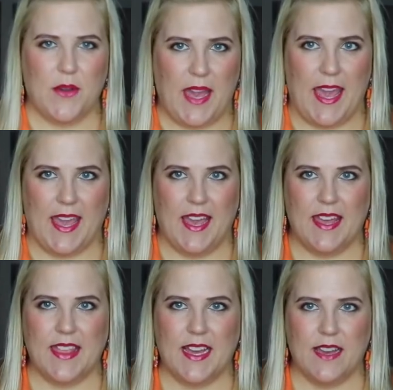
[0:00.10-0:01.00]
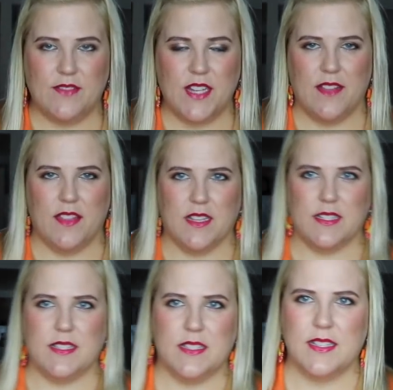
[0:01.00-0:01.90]
Okay, I think I've done
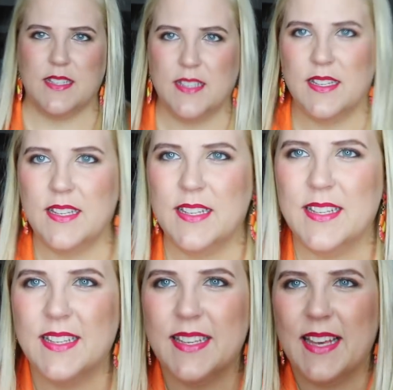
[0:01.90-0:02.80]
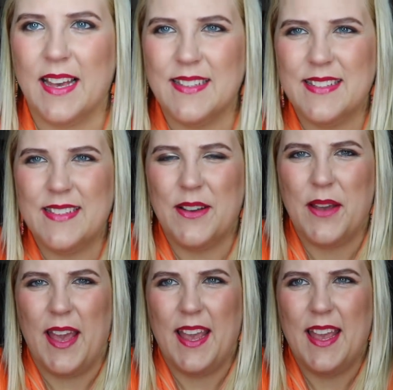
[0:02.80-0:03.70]
this. Yes,
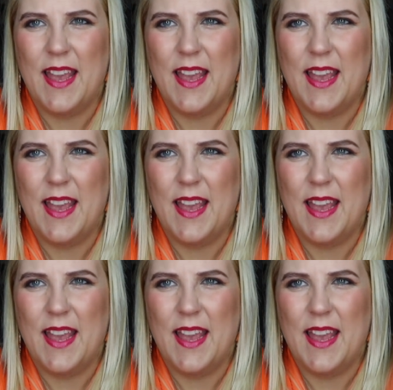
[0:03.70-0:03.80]
okay.